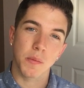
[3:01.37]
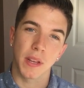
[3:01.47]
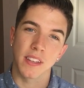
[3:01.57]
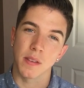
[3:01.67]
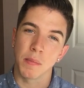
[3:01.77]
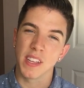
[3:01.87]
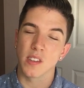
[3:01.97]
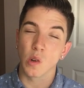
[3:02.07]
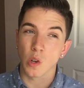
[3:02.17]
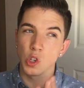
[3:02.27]
because it means
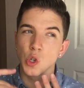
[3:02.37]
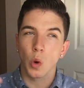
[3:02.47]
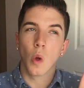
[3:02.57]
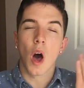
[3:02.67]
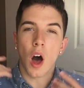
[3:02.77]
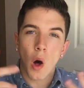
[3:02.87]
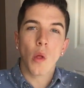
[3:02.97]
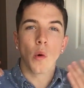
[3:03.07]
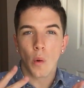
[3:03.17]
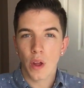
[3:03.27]
it'll control all
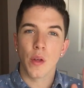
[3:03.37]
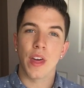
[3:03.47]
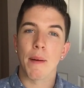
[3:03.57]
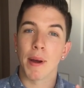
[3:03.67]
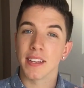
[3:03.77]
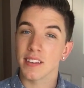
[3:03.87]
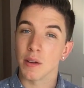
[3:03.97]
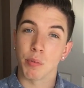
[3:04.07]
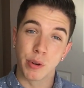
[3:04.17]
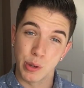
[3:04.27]
the oil that my skin
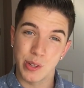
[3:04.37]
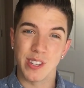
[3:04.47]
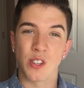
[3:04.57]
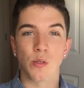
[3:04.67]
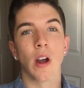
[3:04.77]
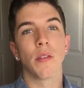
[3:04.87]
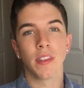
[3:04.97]
produces throughout the